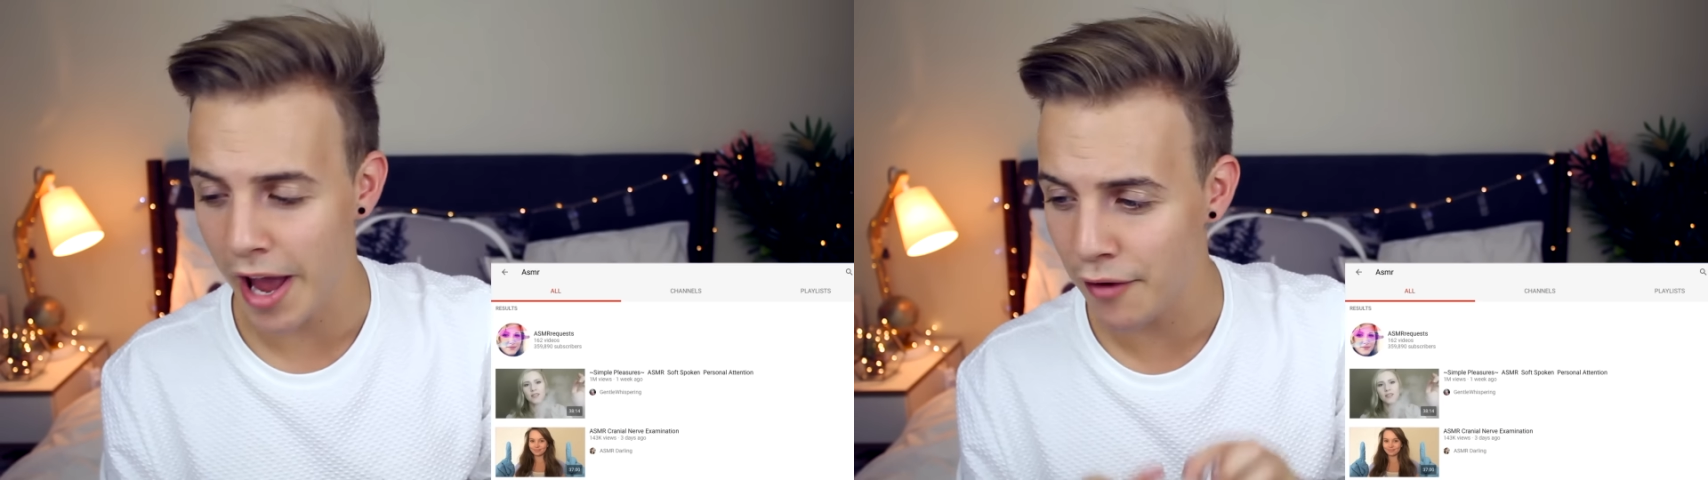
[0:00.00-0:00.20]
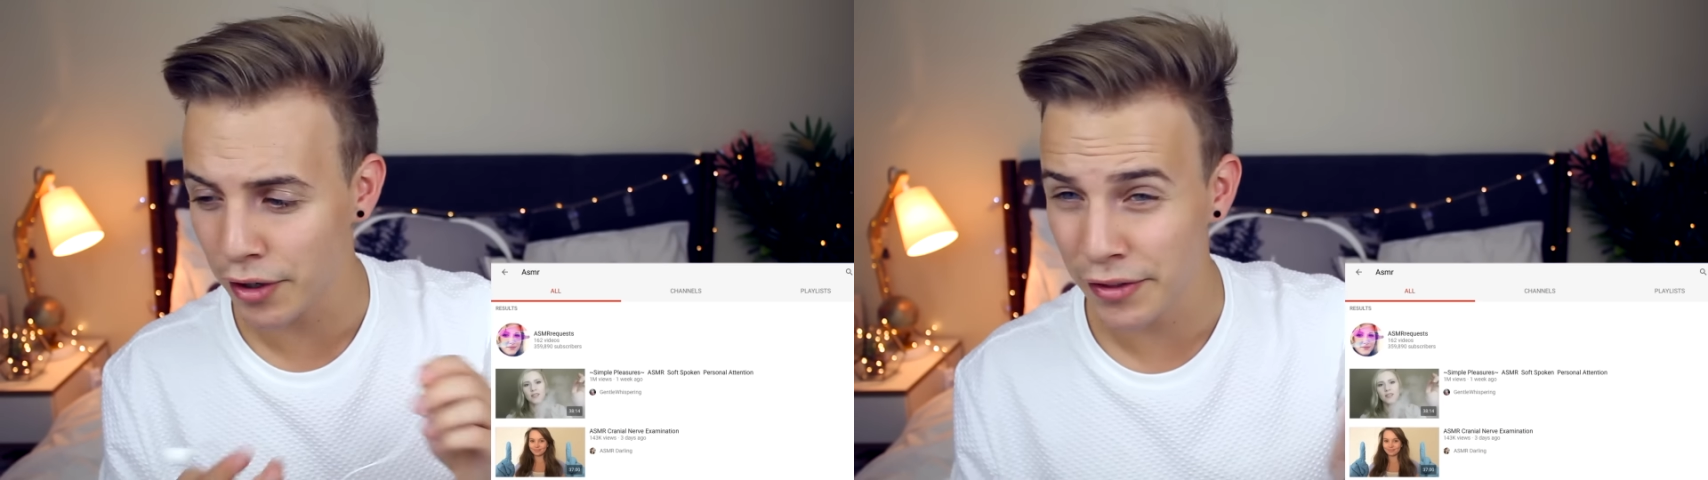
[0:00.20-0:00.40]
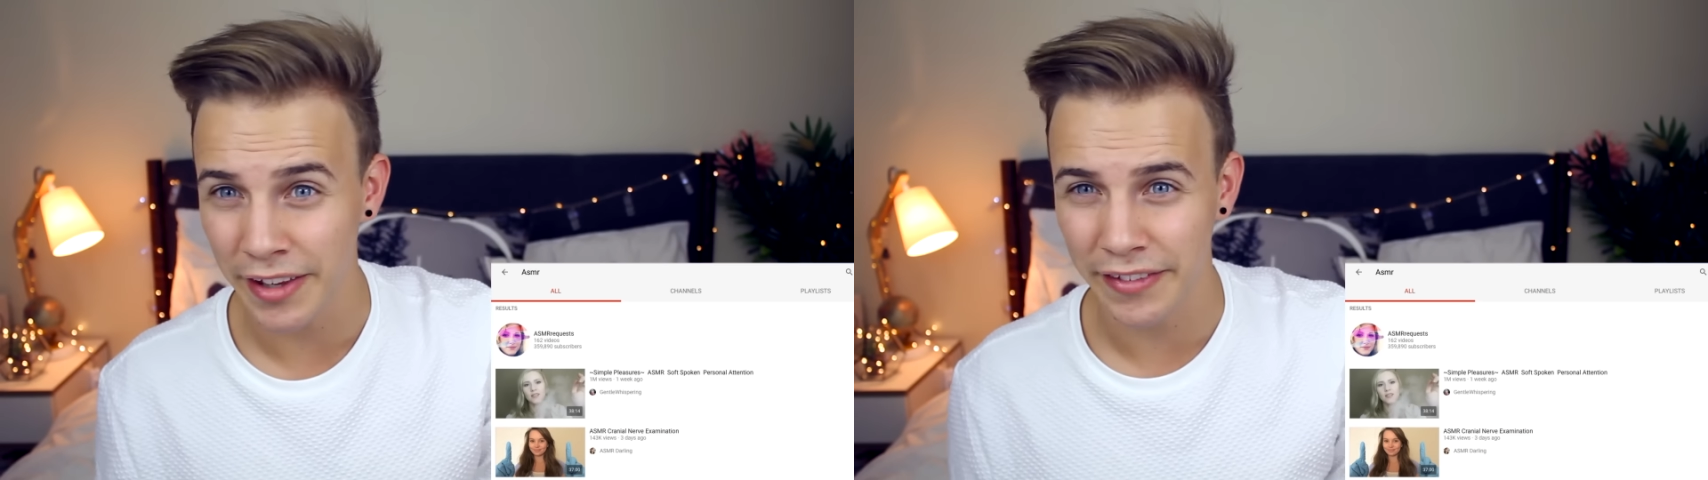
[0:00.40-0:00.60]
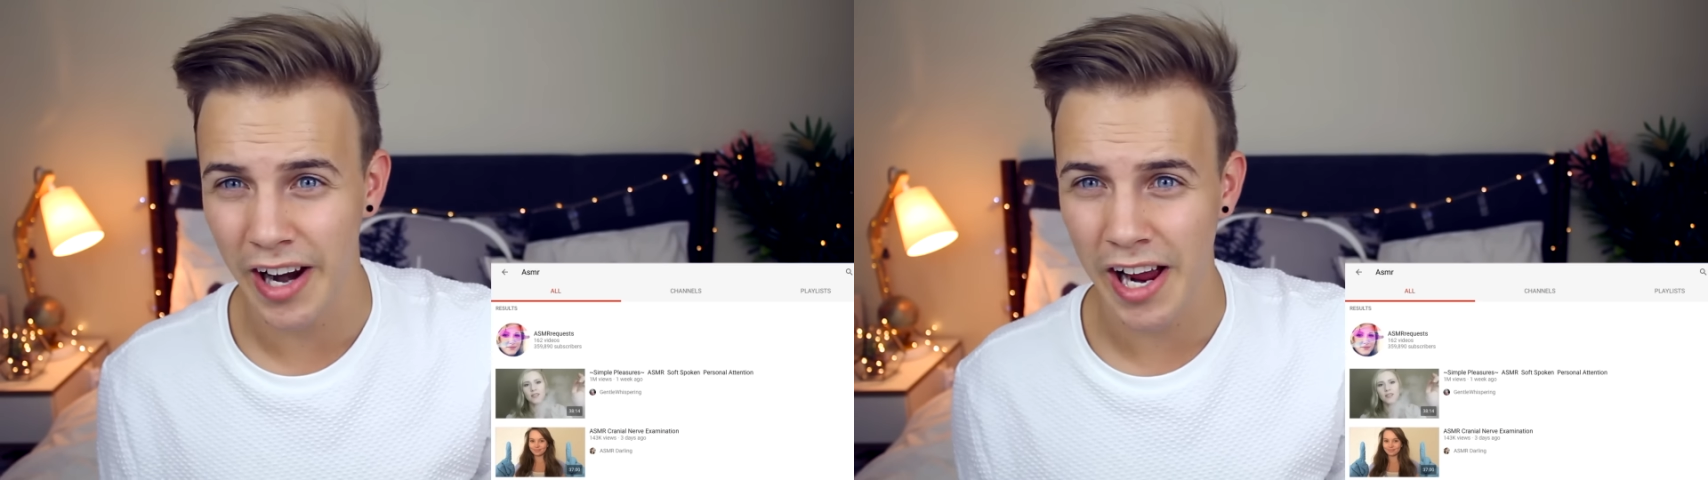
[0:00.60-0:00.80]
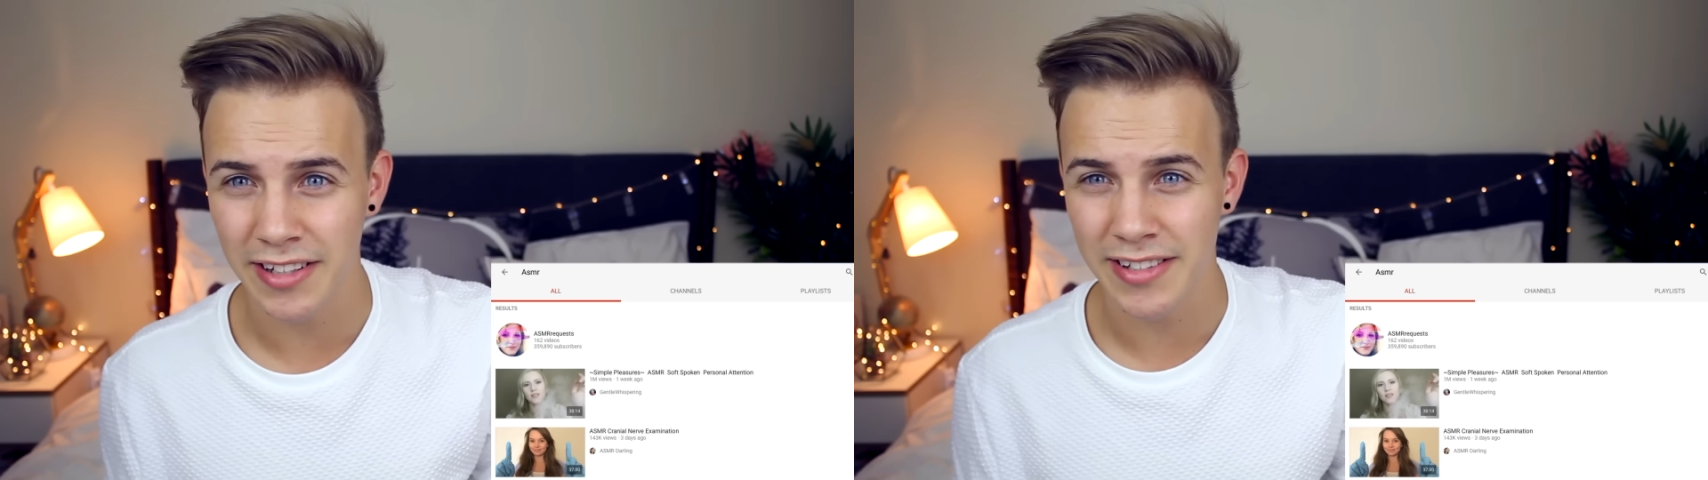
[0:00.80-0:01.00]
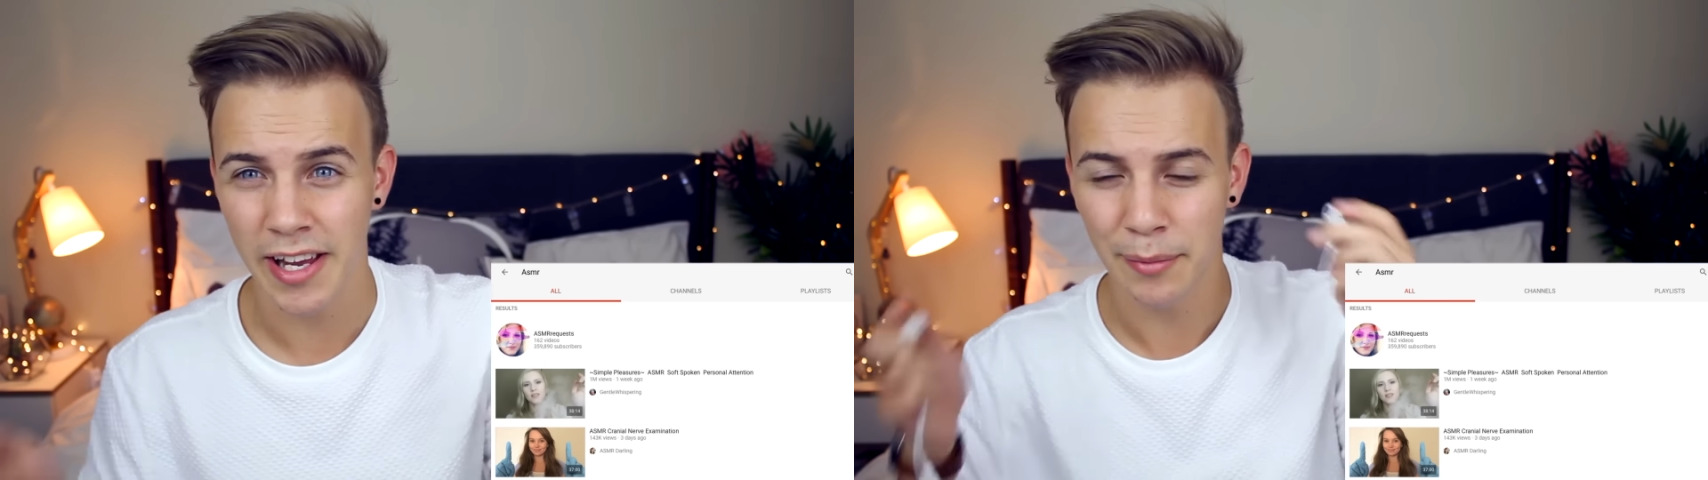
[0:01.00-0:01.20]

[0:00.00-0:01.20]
everything that I can see.